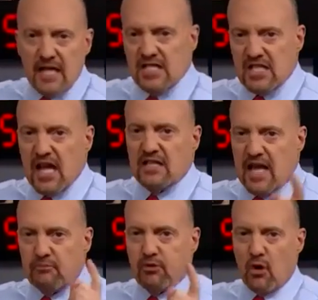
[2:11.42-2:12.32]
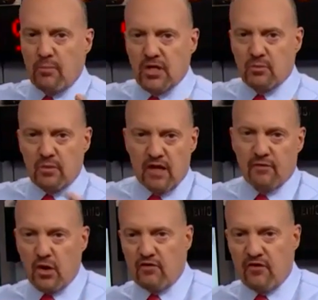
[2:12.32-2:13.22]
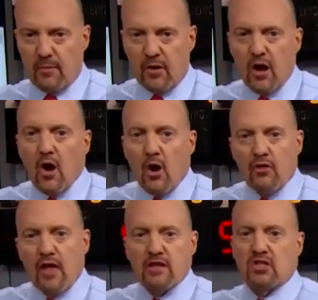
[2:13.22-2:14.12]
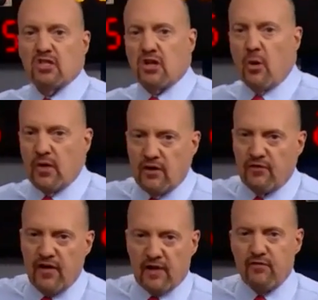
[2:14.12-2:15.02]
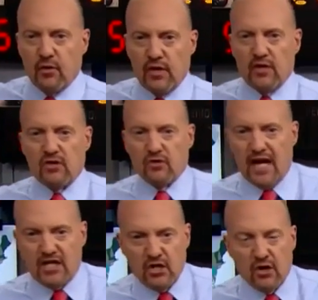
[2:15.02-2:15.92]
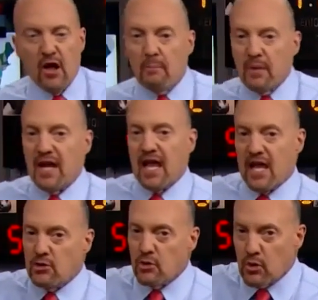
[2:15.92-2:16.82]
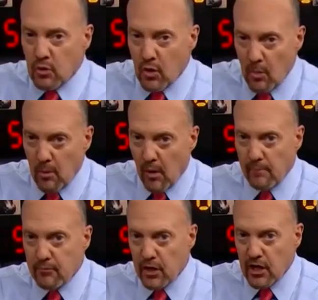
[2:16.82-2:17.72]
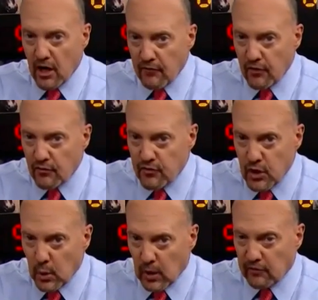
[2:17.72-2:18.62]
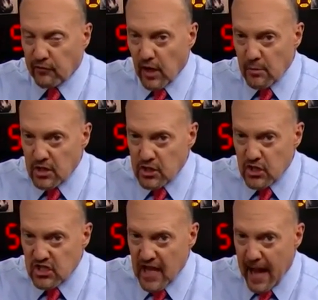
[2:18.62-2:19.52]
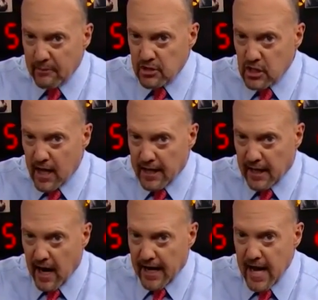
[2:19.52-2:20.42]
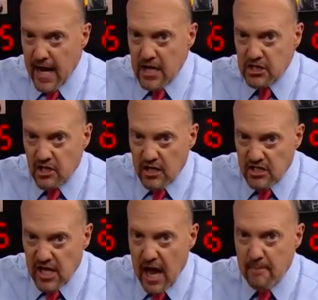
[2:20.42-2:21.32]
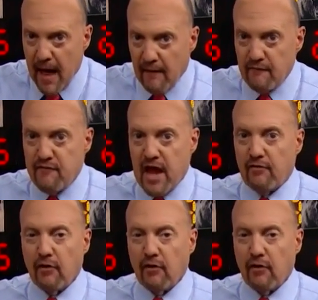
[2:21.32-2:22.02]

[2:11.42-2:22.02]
state to end prohibition when they voted in November. Well, that doesn't go into effect fully until next year. But Andrew Cuomo, the governor of New York, very much an establishing kind of guy, just came out in favor of